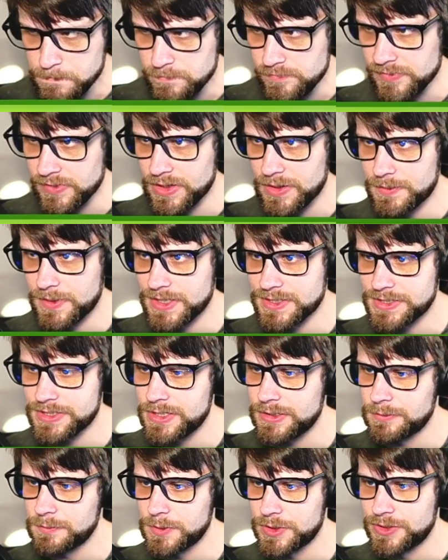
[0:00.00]
Come on,
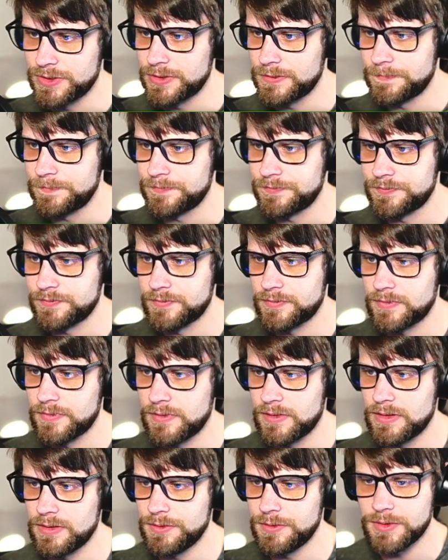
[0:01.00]
Songbird.
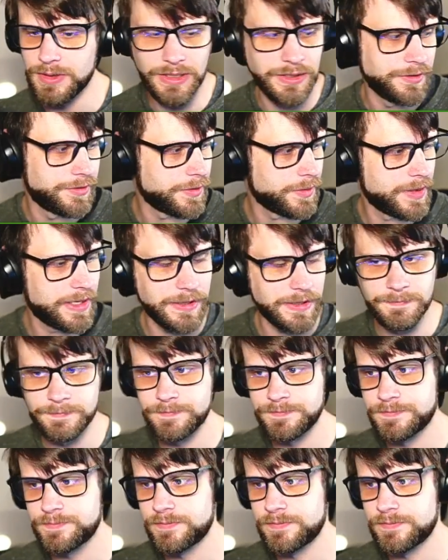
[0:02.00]
You can do it.